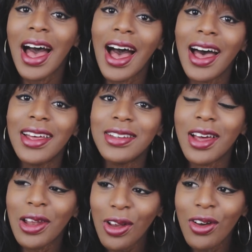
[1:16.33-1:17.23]
and
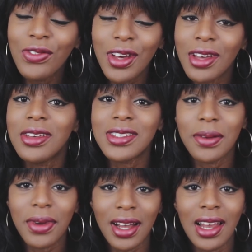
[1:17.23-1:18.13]
a lot of girls
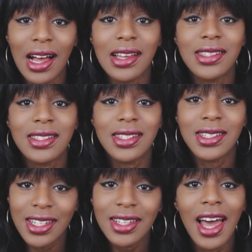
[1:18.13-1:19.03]
in my class
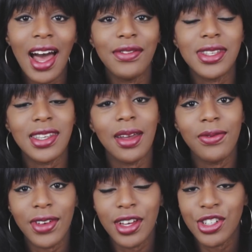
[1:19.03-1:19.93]
didn't have the same
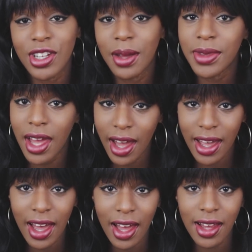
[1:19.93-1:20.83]
figure shape that I
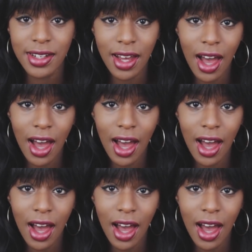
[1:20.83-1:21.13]
had.